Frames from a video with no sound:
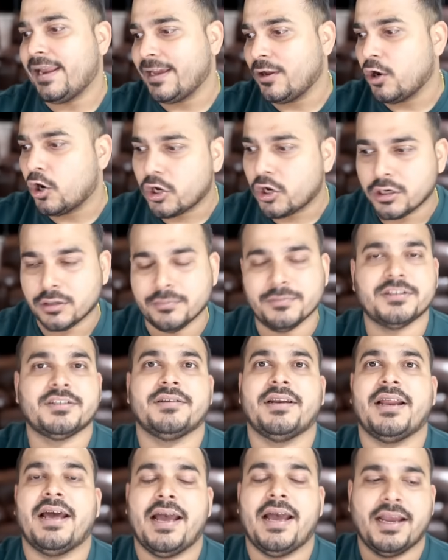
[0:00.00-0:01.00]
like autonomous
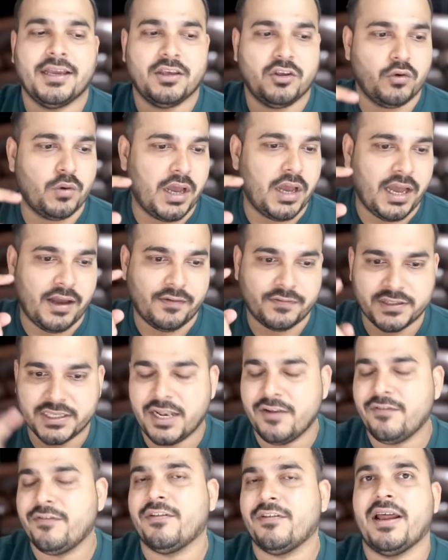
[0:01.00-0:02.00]
RAG, you have
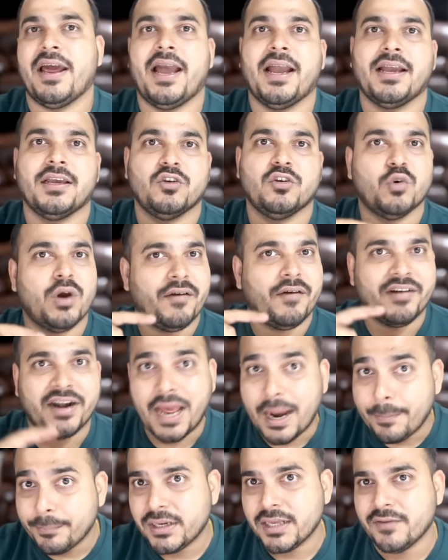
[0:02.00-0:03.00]
self RAG, you have
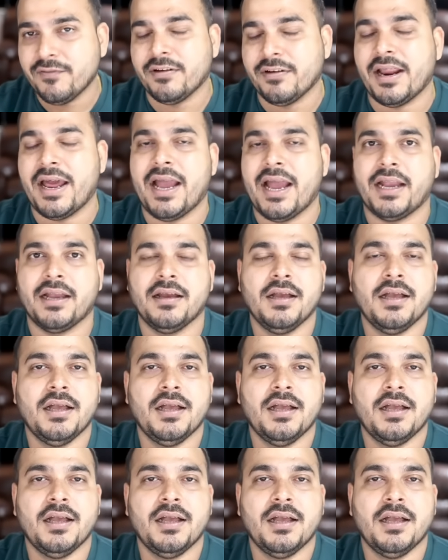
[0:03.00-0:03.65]
adaptive RAG.